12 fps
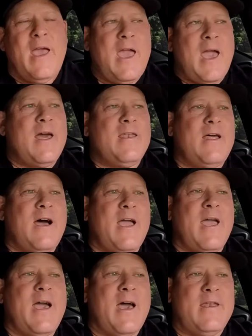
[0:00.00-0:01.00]
and I
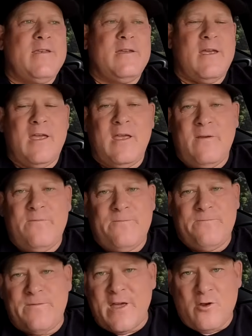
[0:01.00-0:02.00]
had a
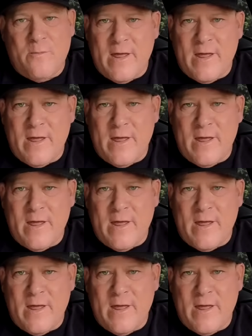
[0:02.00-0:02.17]
fender